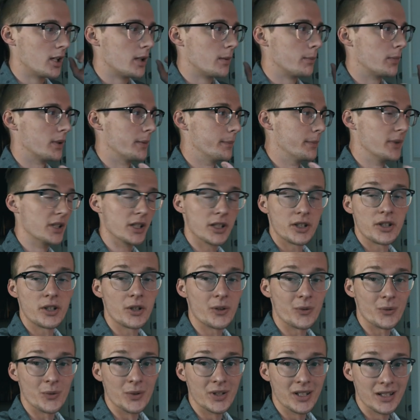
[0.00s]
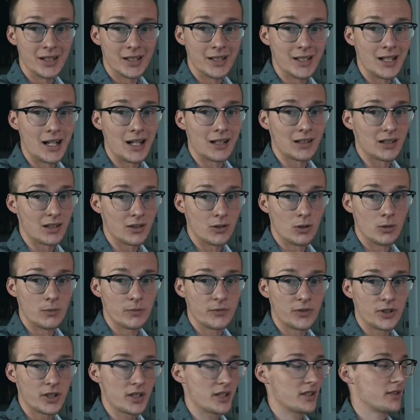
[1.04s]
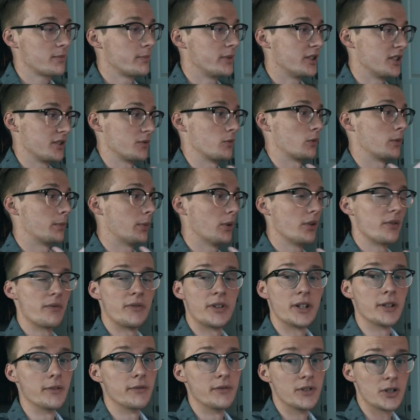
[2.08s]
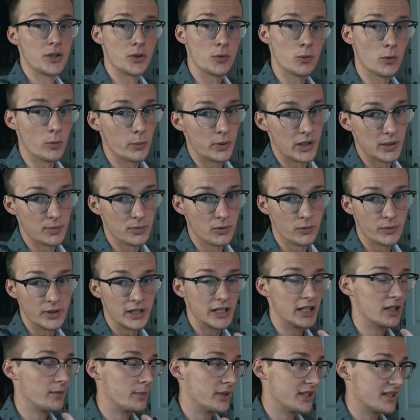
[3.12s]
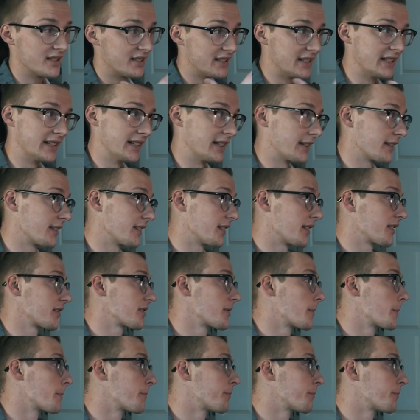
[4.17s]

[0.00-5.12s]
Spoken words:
but Milanote really knocked it home for us because we're both very visual people. We need to be seeing things.